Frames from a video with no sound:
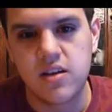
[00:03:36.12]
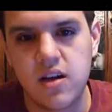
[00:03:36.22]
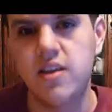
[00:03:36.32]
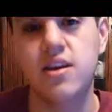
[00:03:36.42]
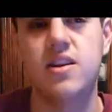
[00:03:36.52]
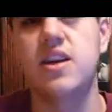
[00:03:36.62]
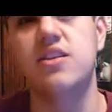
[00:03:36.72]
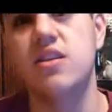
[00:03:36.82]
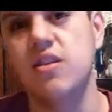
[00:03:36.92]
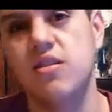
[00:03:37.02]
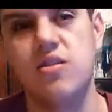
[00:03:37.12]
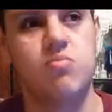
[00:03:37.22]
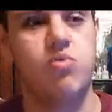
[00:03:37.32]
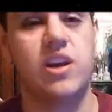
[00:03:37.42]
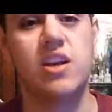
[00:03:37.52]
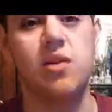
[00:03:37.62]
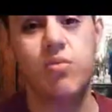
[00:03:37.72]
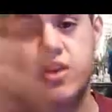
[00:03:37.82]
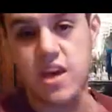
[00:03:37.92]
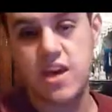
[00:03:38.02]
And then next thing you know, you're breaking up
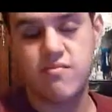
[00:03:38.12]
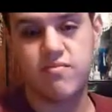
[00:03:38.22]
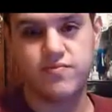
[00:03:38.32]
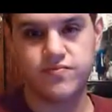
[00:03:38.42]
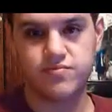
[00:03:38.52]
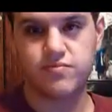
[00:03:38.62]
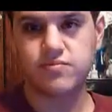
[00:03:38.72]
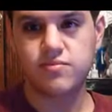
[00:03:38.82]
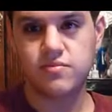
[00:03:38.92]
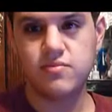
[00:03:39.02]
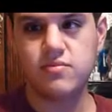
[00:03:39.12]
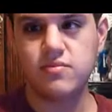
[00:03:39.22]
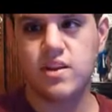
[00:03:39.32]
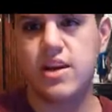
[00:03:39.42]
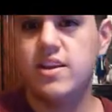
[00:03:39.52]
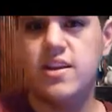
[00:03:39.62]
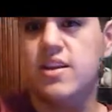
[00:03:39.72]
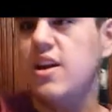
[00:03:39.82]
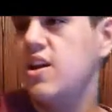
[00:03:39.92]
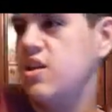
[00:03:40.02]
with him. And then
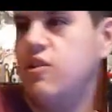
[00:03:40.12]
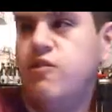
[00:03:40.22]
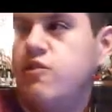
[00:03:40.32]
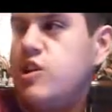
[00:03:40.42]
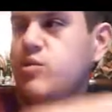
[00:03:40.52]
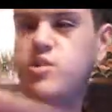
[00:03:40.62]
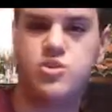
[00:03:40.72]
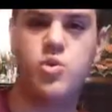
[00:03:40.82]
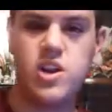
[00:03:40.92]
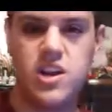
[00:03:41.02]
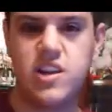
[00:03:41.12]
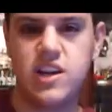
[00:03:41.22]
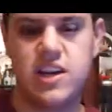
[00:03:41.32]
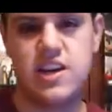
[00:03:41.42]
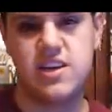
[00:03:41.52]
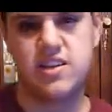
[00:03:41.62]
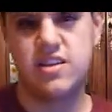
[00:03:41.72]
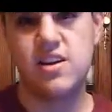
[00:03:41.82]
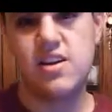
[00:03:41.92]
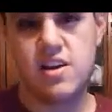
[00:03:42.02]
you're flirting with 20 other guys.
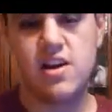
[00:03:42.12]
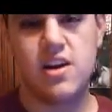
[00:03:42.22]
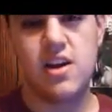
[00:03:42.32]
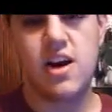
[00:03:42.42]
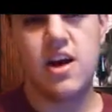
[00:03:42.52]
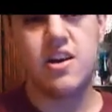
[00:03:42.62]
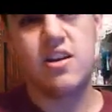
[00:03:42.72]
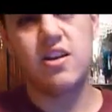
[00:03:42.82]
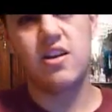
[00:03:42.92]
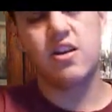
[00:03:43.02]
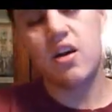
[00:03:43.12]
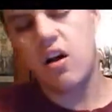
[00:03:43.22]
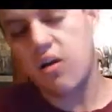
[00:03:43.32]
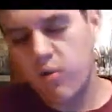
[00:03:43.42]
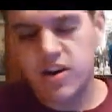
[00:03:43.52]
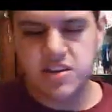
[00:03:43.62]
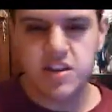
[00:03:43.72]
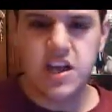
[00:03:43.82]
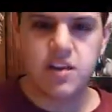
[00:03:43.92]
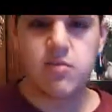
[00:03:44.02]
And then you're like, oh, why doesn't
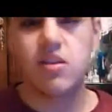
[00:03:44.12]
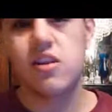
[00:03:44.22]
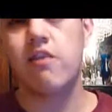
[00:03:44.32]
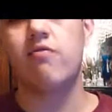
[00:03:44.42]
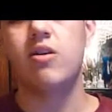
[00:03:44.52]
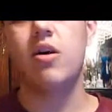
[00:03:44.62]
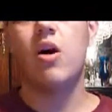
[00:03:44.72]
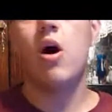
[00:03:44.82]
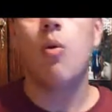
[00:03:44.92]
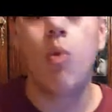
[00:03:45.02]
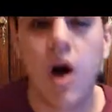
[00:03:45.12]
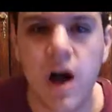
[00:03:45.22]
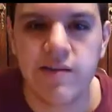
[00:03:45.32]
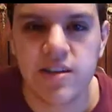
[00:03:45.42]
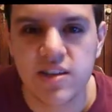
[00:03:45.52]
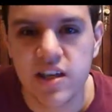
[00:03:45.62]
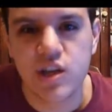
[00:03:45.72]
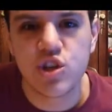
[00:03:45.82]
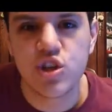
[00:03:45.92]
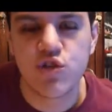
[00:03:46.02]
anyone love me? Well, obviously,
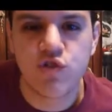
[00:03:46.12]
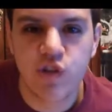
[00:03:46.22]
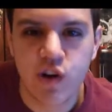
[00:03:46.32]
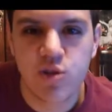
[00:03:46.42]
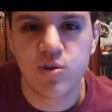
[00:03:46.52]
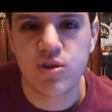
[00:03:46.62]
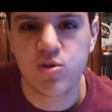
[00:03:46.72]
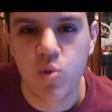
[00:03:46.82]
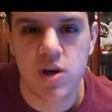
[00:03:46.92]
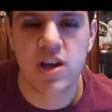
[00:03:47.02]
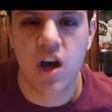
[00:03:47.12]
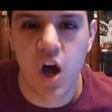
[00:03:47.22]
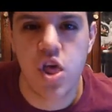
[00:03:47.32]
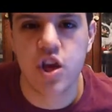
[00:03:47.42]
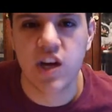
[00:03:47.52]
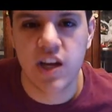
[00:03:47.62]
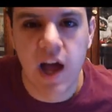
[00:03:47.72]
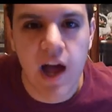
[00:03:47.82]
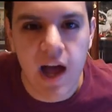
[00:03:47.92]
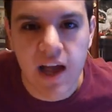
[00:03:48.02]
because you're flirting with 20 other
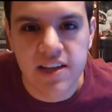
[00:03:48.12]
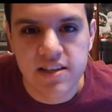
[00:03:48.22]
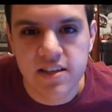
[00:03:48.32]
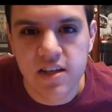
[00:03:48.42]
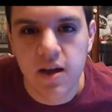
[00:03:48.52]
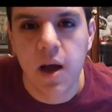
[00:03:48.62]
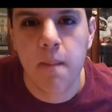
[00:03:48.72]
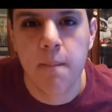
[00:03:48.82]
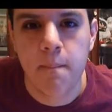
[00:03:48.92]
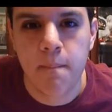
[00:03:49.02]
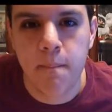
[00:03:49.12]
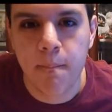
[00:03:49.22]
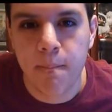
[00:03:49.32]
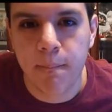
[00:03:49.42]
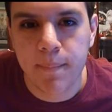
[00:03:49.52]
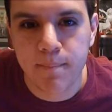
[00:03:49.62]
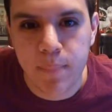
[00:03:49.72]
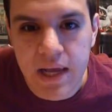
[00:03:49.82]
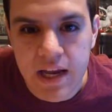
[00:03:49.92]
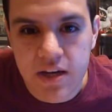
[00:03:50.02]
guys.
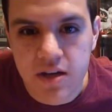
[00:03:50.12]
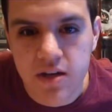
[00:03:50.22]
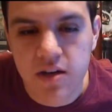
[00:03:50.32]
Bitch.